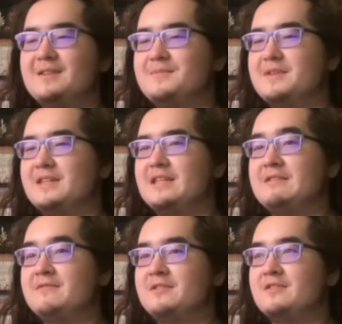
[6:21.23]
but
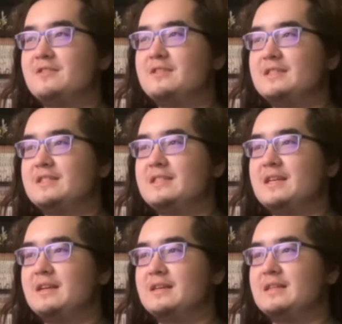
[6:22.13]
if her
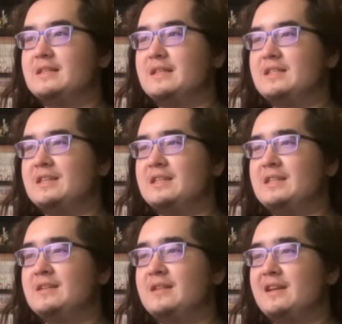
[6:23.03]
thing is that she can
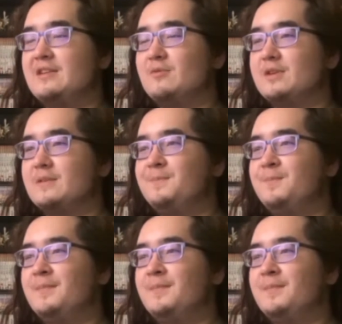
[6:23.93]
heal anyone,